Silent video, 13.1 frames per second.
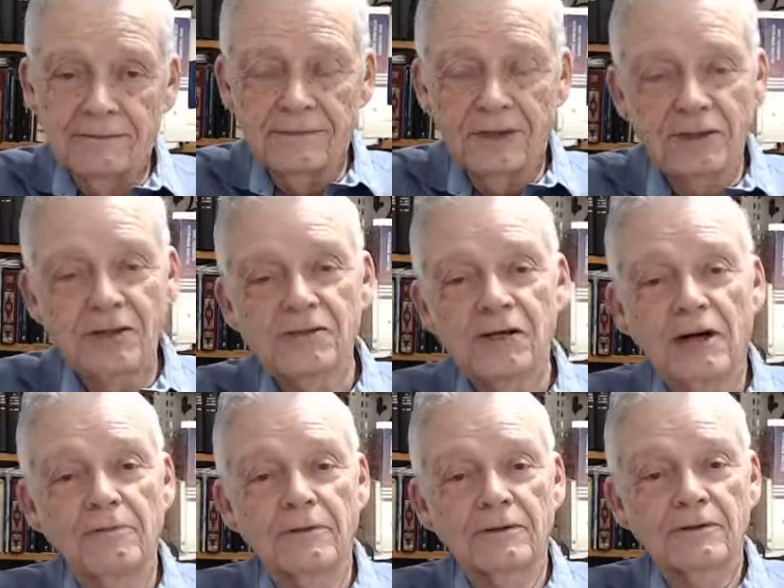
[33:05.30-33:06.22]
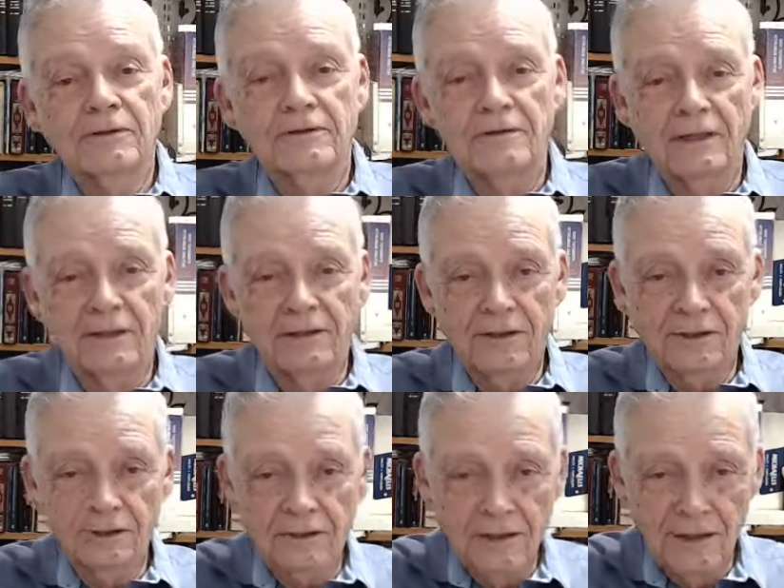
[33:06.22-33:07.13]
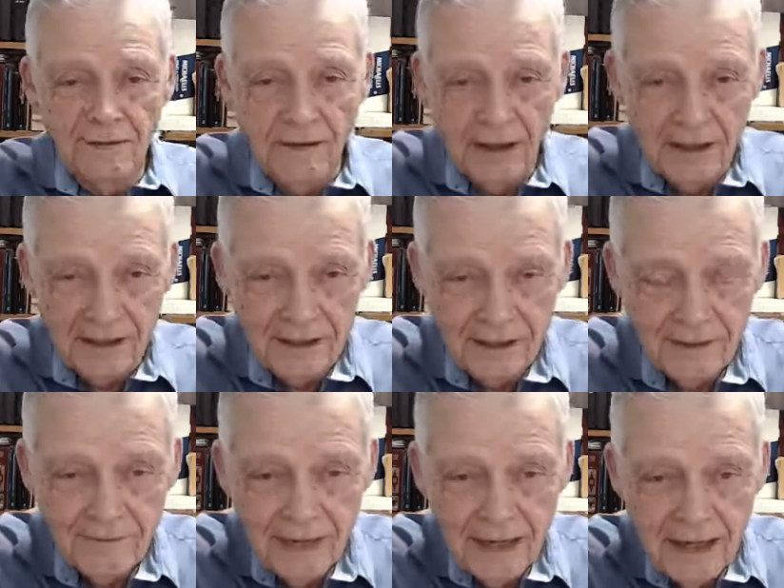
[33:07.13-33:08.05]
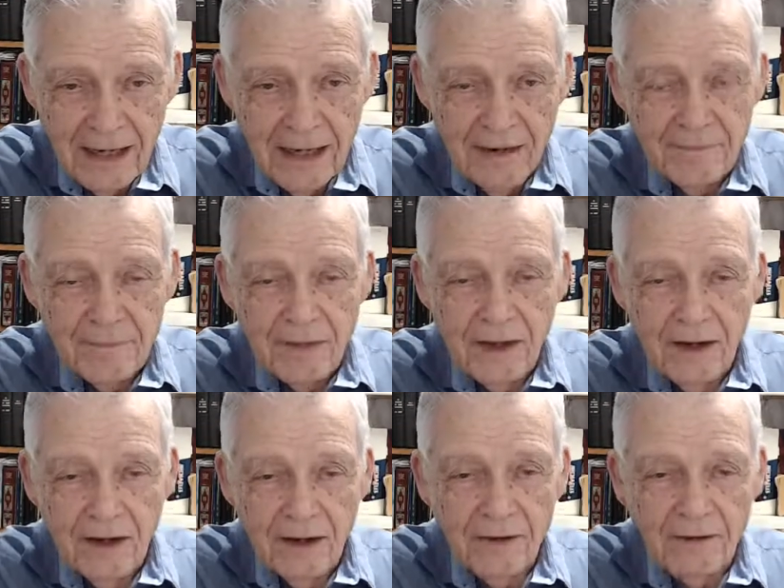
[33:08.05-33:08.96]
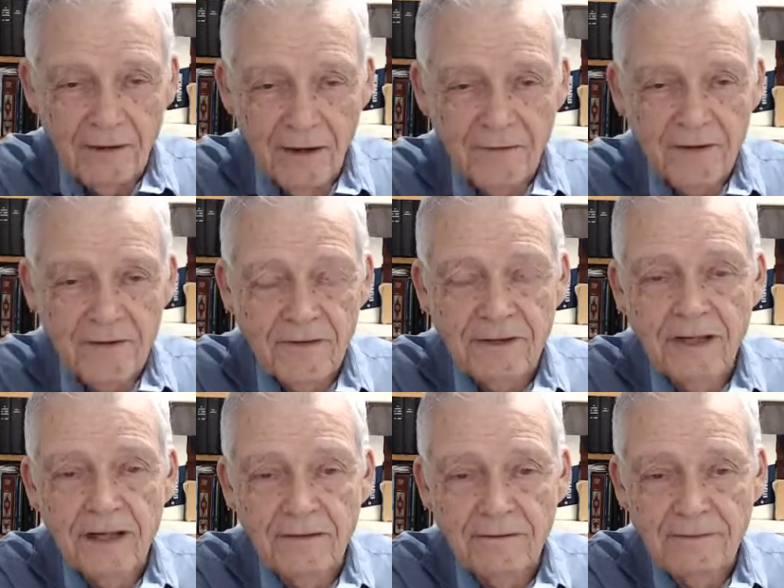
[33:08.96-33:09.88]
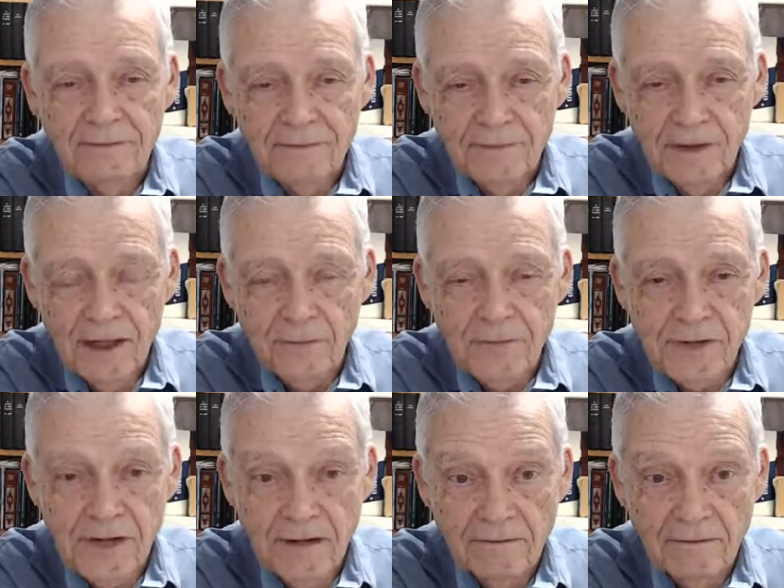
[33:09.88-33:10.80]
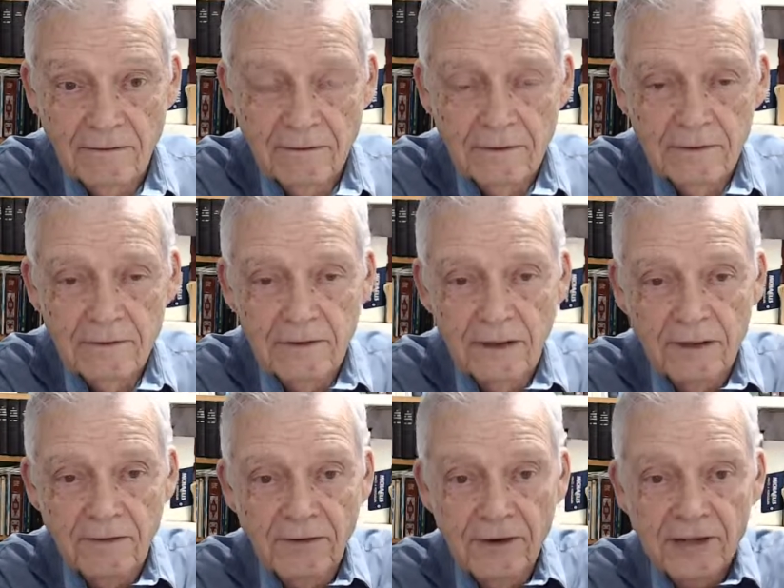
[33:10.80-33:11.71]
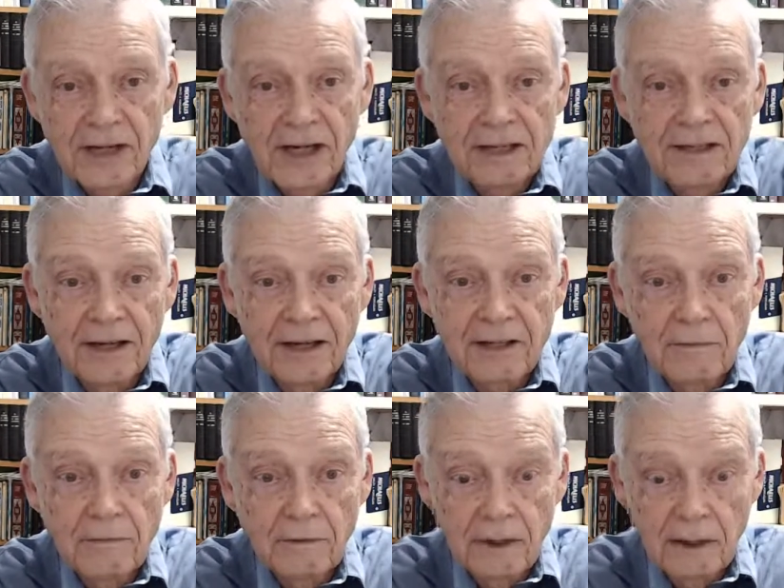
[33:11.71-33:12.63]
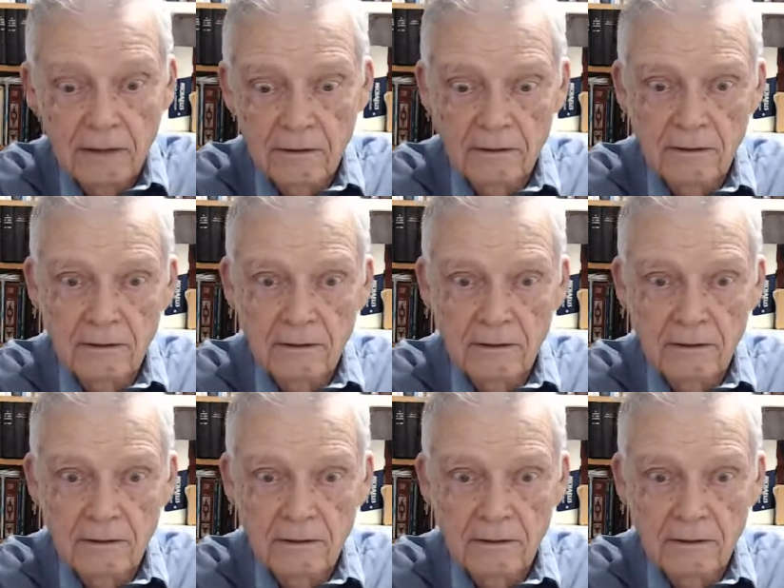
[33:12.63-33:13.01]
The disciples, they just advance and offer the first, hey, help yourself. And the first guy takes up, and